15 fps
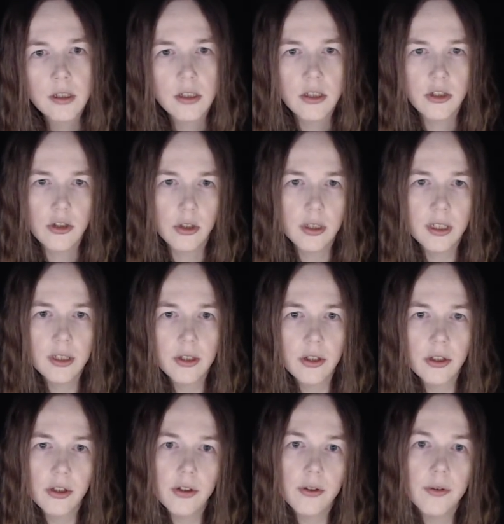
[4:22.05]
Joining the
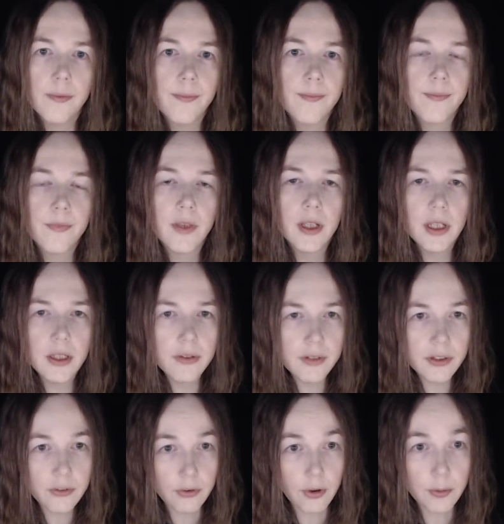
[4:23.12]
queue, he
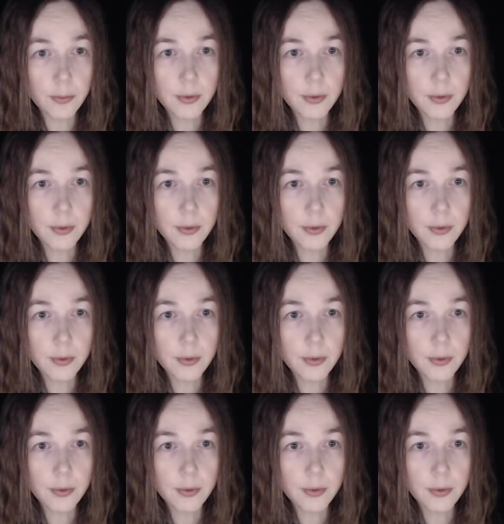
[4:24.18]
greets Rob.